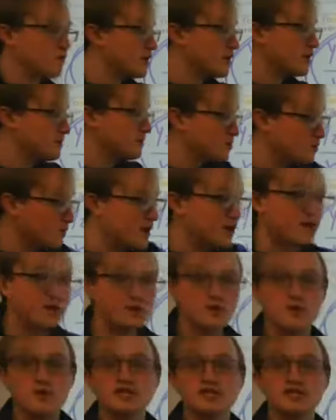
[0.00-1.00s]
We were able to write our
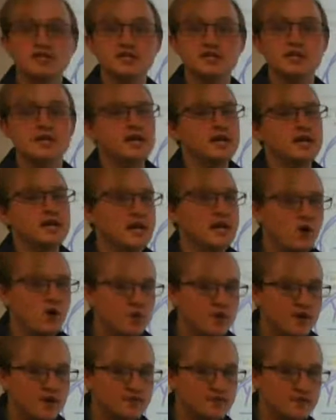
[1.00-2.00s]
equation. Now
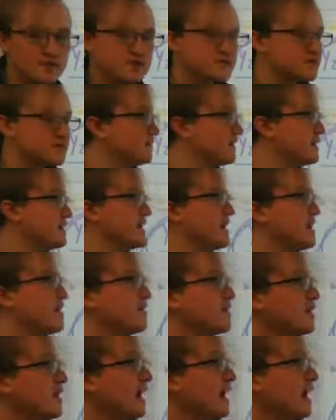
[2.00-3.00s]
all we have to do is find
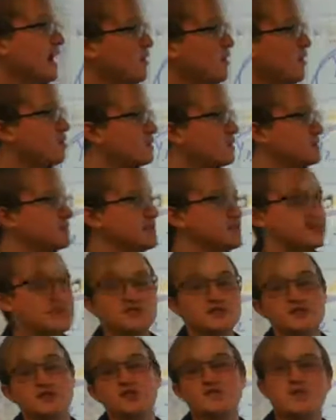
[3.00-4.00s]
out how long it takes
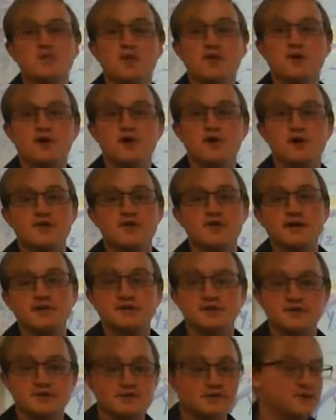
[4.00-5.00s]
to serve a party of
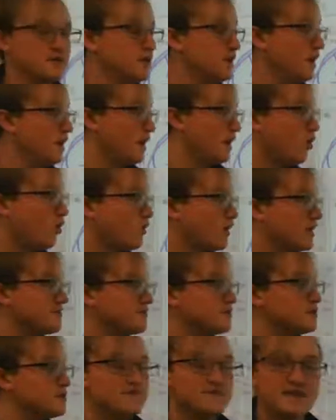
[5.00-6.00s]
8. And all we
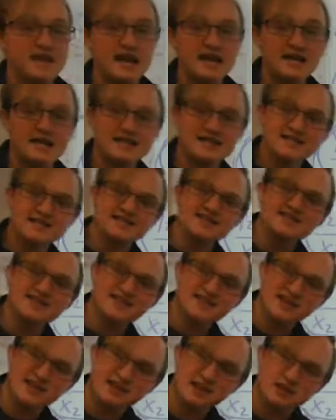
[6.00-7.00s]
have to do for that
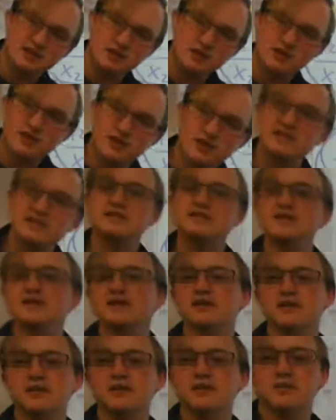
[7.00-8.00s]
is, you guessed
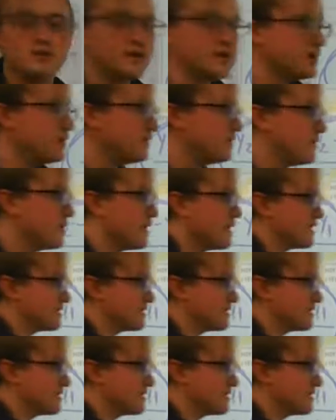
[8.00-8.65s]
it, plug it in for